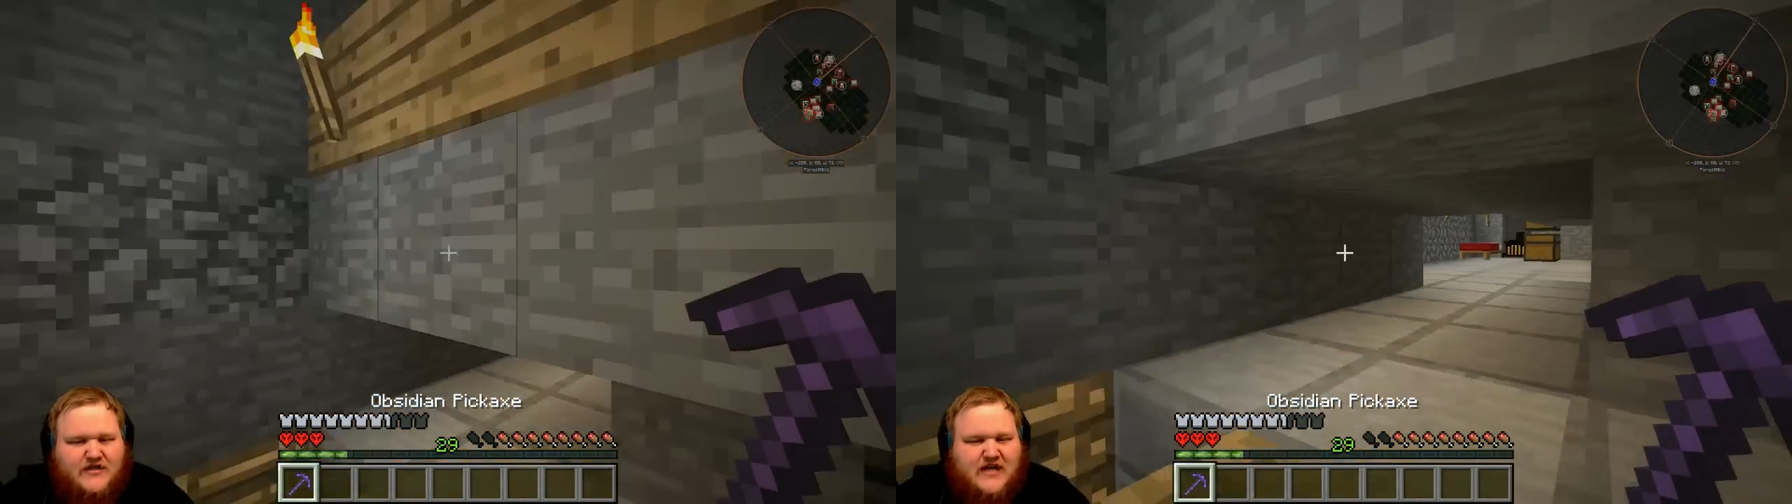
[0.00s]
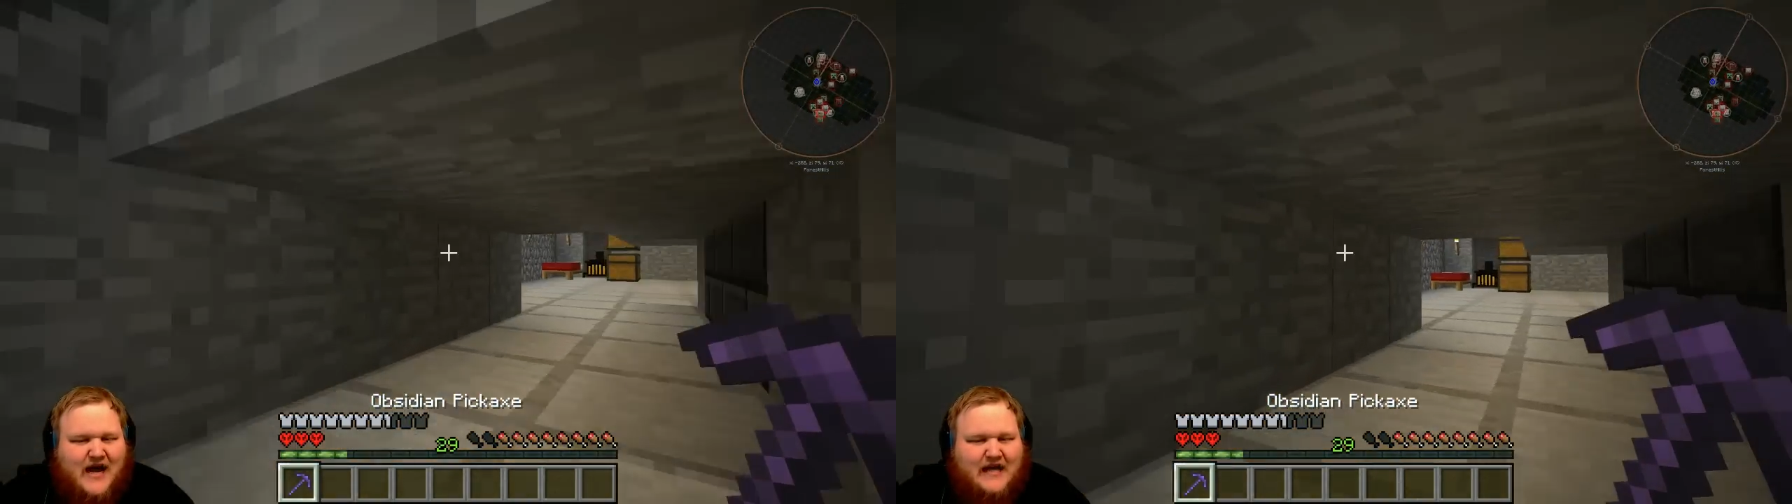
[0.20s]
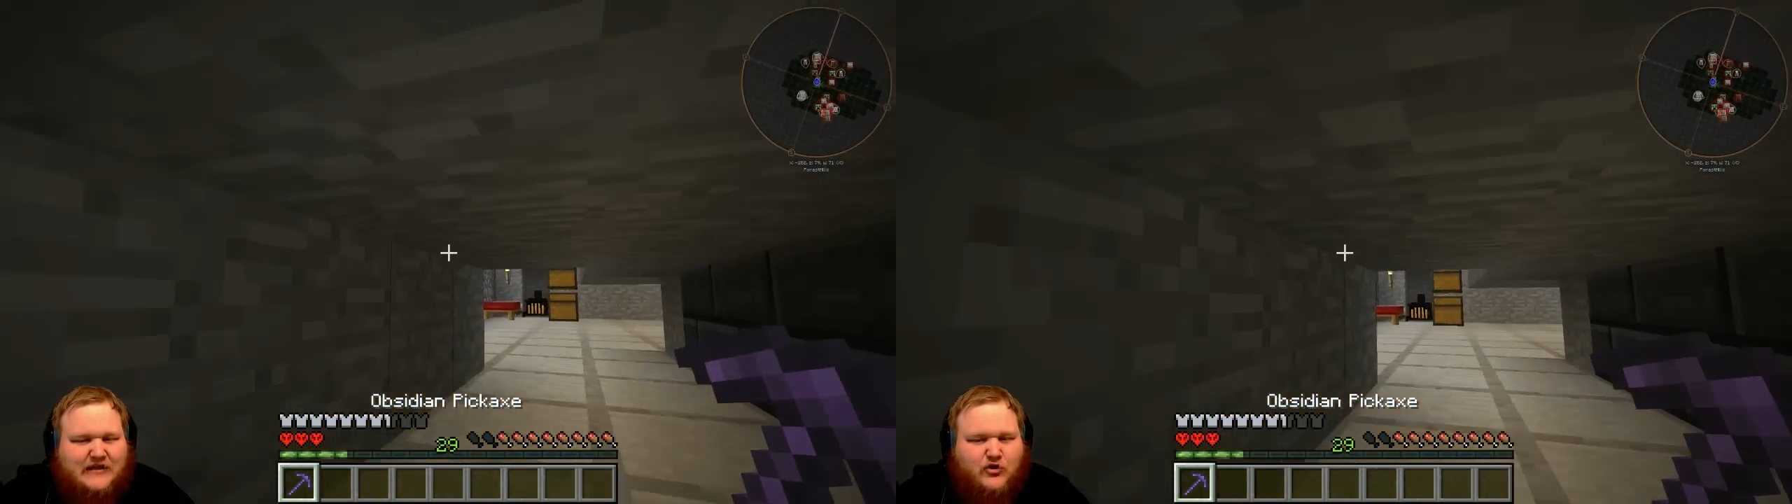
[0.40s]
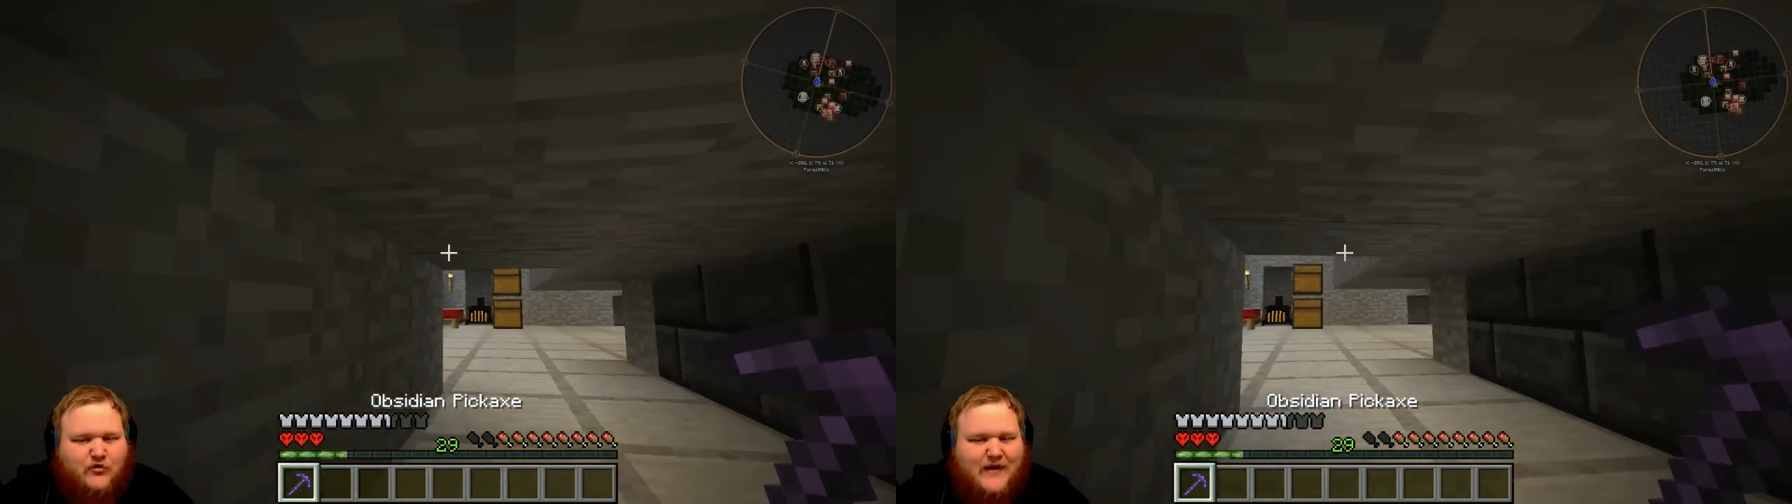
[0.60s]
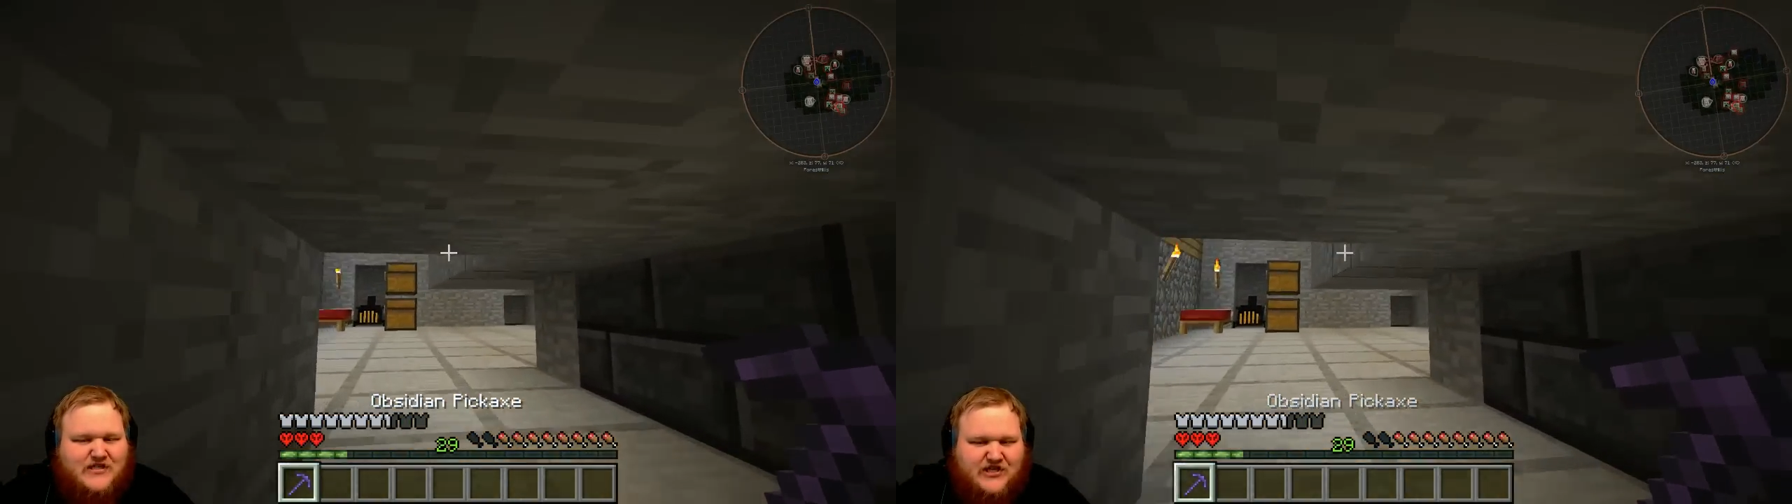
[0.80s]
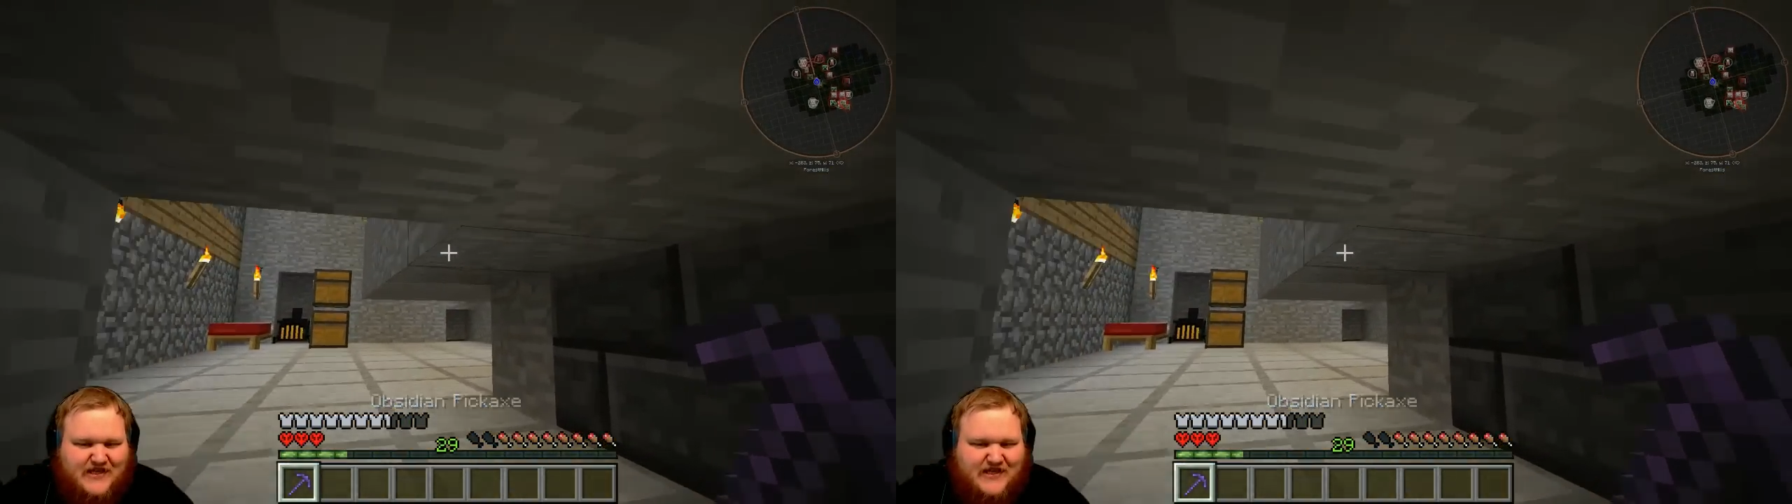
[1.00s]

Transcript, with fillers: to hollow the rest of